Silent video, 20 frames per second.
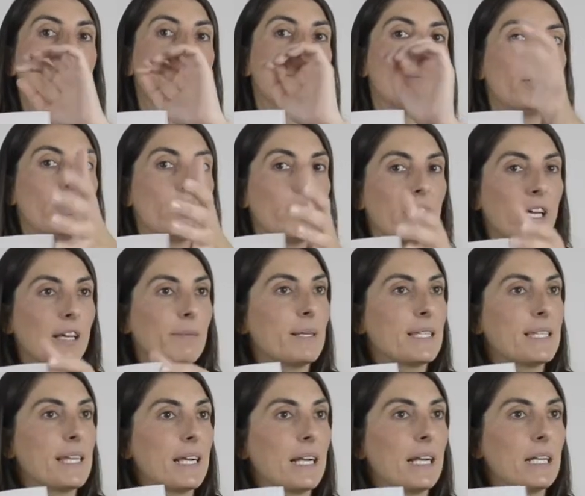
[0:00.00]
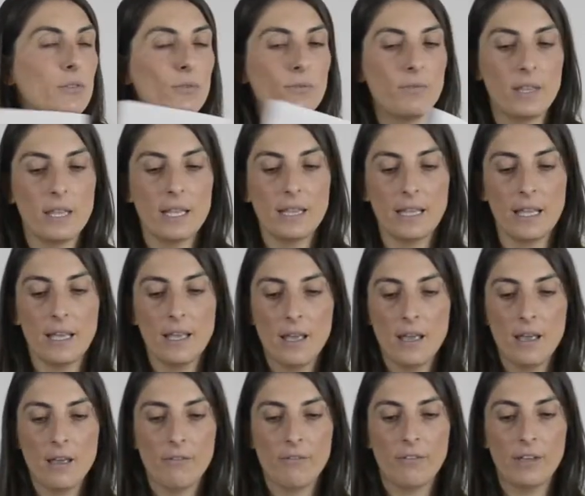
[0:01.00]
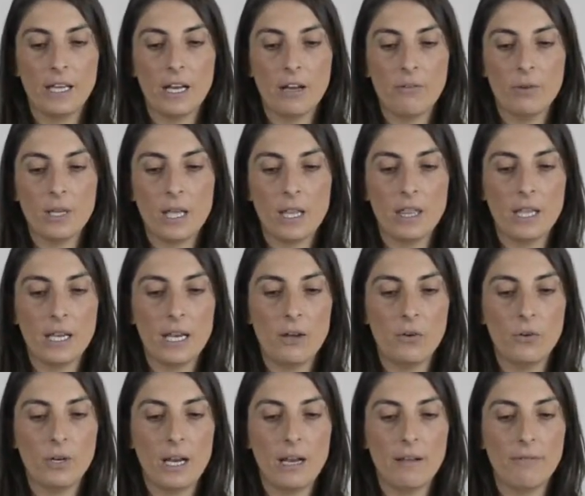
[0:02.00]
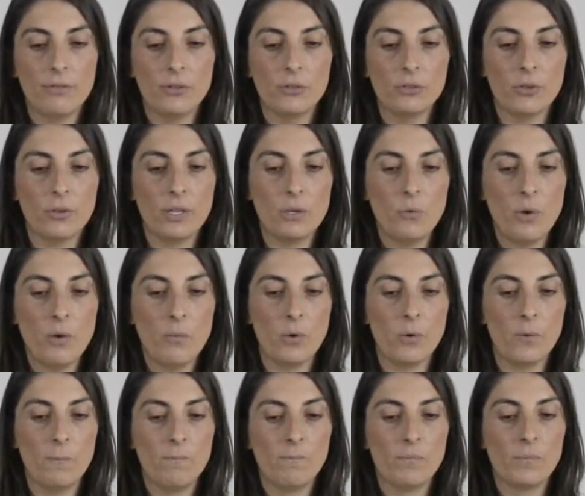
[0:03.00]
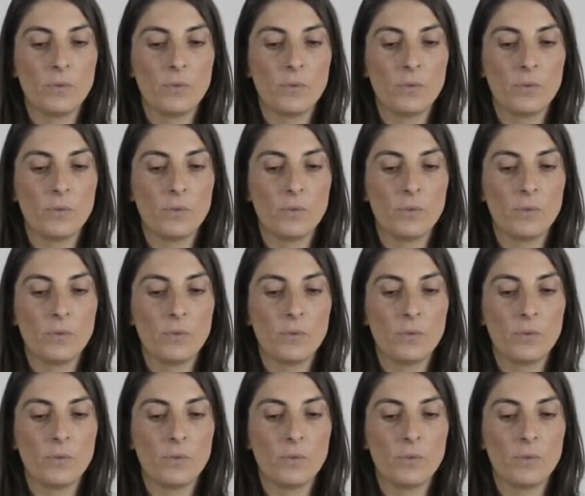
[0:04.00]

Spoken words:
slightly transparent, okay? If not, it doesn't work.